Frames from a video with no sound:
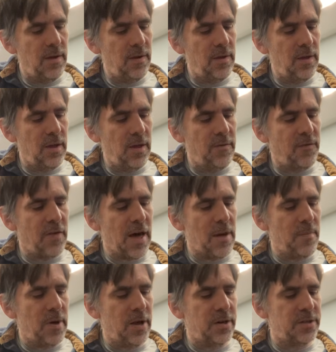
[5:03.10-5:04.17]
E
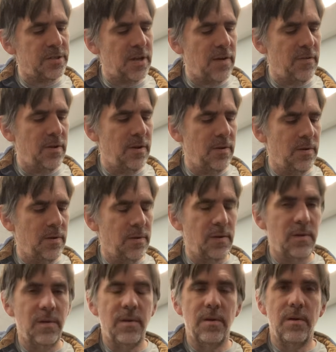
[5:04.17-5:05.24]
flat minor
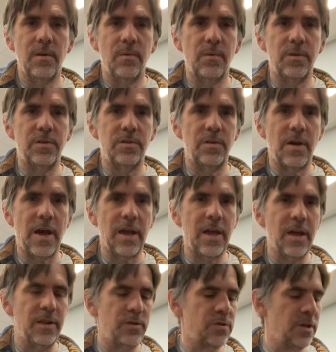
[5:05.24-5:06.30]
7, which I
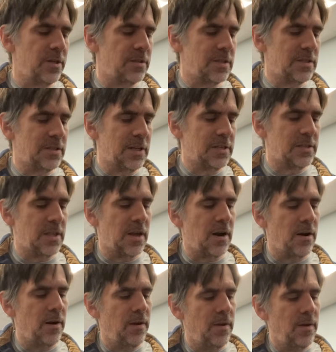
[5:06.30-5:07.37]
kind of treat as a 6
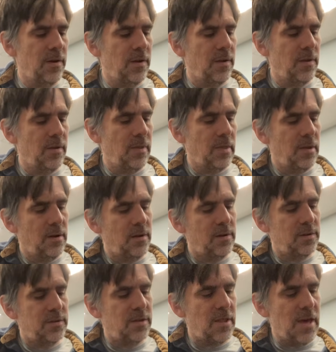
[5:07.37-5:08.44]
there,
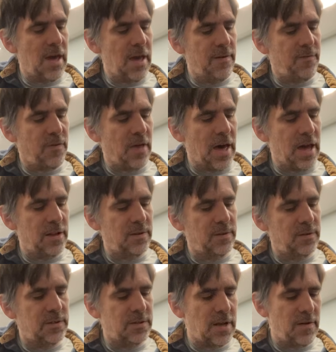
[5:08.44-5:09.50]
to the A flat
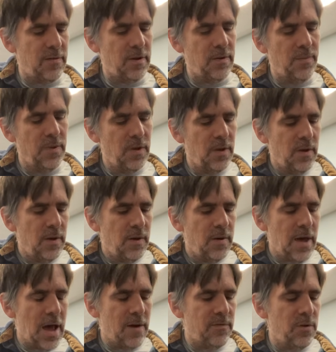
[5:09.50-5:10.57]
7,
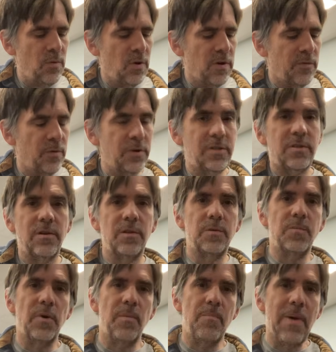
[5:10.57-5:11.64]
however you want to voice those,
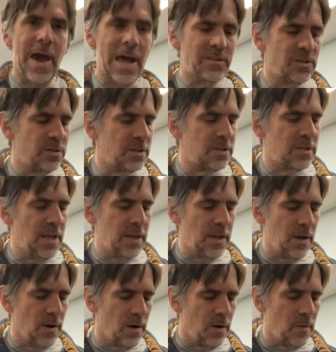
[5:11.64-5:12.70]
but Pat's just
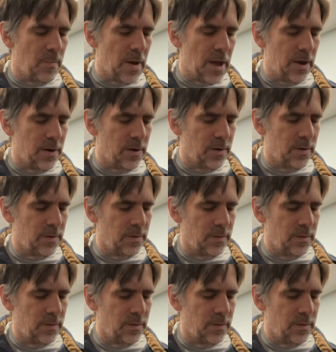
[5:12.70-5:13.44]
thinking all minor.